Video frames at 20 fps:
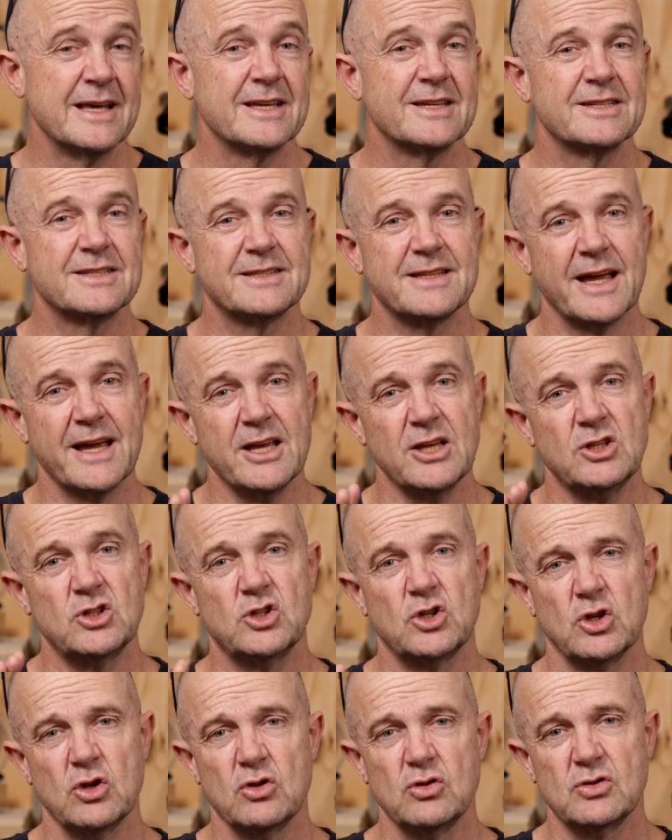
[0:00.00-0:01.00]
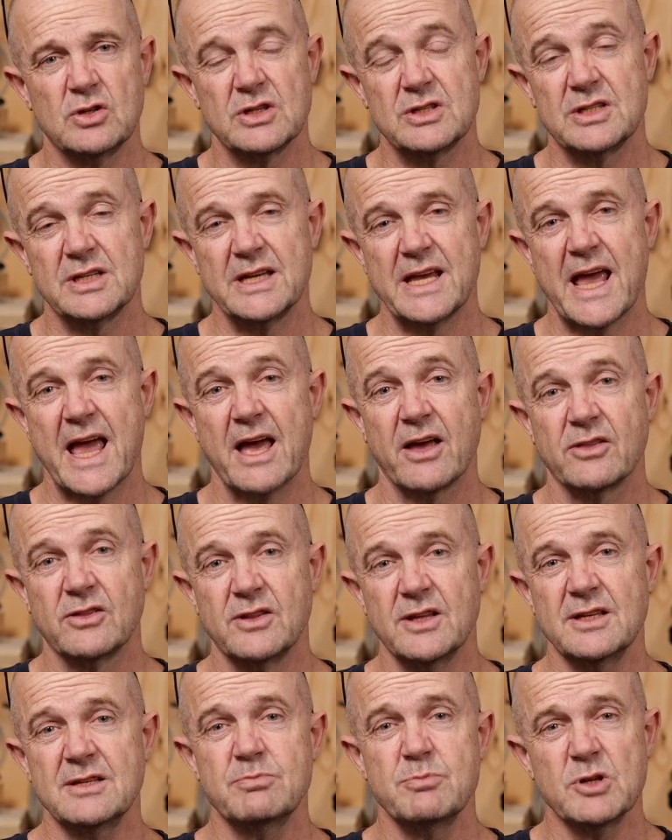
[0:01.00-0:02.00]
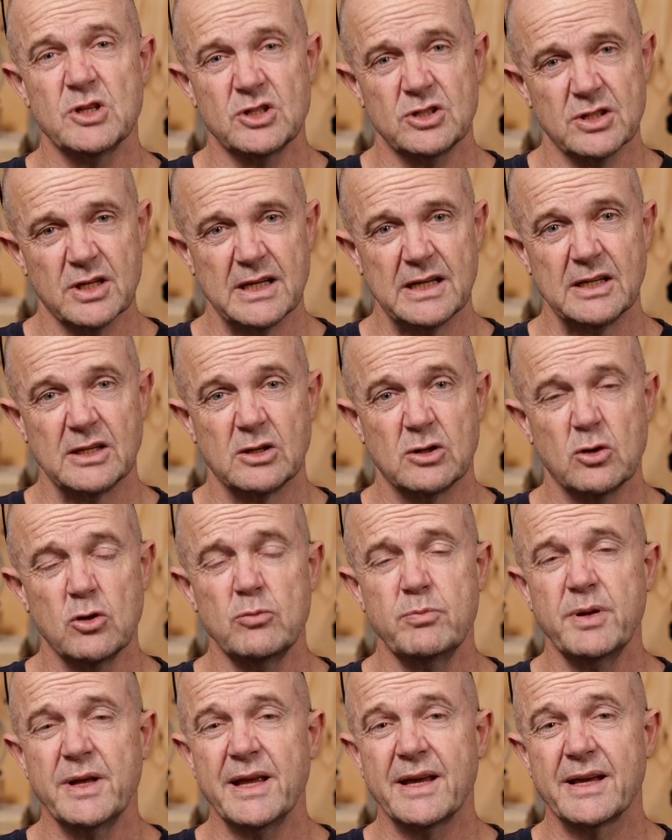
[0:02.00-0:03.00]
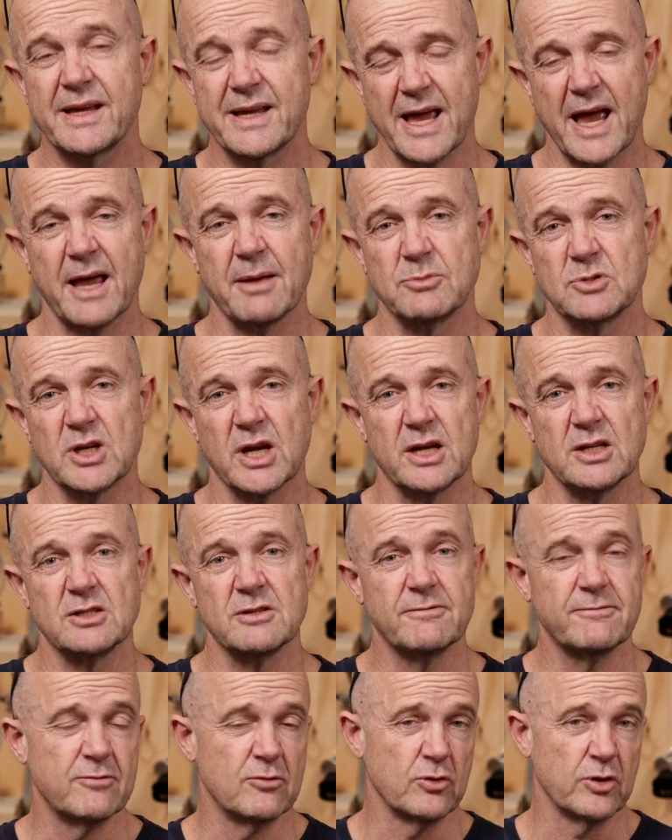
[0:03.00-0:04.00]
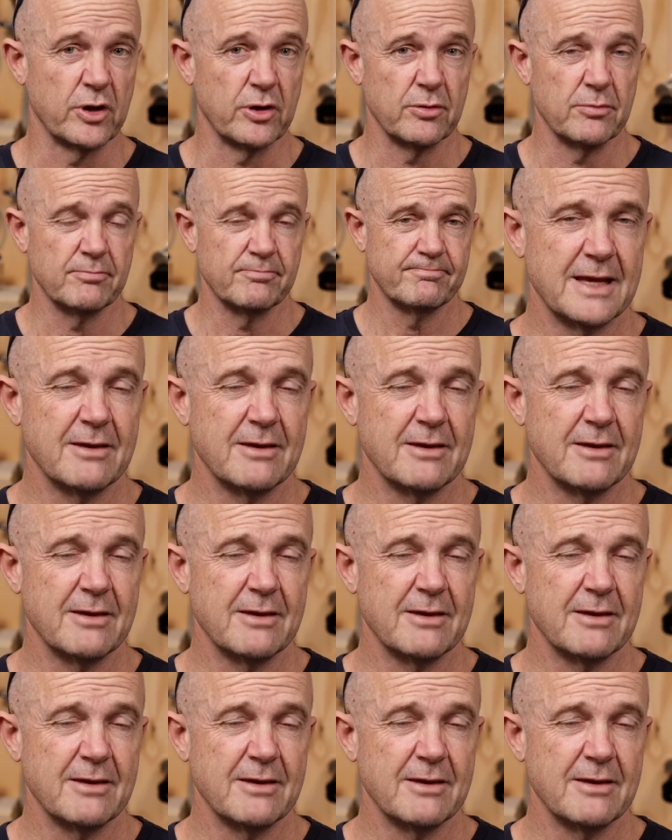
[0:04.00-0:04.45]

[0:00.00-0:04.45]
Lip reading: stay tuned to see how this machine could be a game changer for you.